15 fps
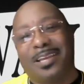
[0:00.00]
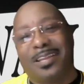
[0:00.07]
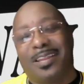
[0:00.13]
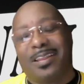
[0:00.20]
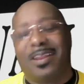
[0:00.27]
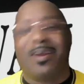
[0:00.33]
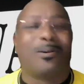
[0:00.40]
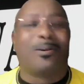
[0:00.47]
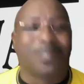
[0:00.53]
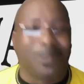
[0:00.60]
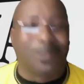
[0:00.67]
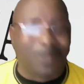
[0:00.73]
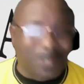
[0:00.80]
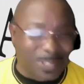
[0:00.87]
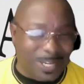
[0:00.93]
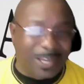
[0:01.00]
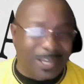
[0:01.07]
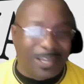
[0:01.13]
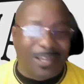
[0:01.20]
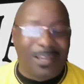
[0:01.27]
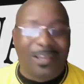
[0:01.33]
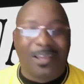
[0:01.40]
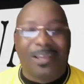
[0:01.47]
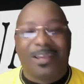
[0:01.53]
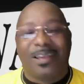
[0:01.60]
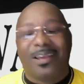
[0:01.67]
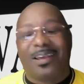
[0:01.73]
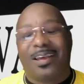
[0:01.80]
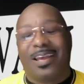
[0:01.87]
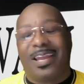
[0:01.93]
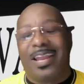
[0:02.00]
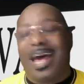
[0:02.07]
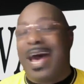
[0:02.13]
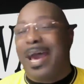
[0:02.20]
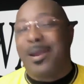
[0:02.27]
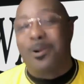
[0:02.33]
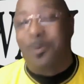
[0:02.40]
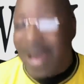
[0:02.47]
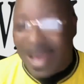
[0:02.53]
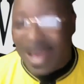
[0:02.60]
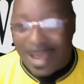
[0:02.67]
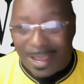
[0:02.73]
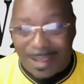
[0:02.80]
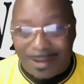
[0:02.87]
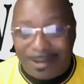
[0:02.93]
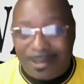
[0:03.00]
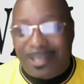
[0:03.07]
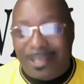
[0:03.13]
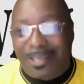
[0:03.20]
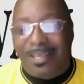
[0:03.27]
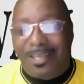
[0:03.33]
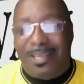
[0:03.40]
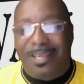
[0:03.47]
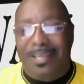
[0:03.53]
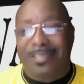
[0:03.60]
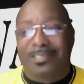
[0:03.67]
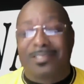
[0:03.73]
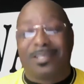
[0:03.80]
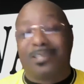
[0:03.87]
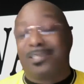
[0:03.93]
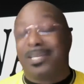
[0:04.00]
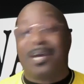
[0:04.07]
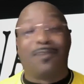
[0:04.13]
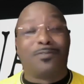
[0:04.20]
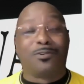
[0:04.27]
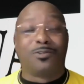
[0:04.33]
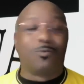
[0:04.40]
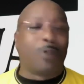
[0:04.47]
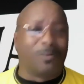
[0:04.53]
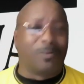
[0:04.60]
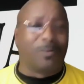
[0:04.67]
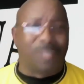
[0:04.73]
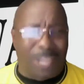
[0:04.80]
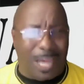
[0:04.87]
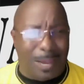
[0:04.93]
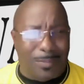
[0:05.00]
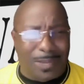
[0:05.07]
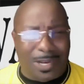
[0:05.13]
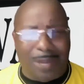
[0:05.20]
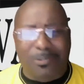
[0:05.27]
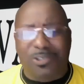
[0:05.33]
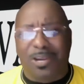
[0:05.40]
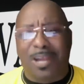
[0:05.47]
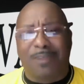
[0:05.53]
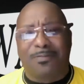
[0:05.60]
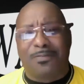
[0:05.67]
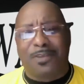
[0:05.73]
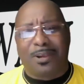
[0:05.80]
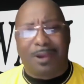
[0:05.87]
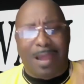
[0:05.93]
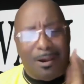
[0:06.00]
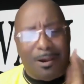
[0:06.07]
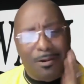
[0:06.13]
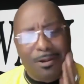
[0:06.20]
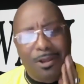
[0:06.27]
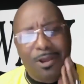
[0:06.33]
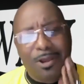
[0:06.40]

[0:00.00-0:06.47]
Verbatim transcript: They also say an idle mind is the devil's workshop. And I'm trying to figure out,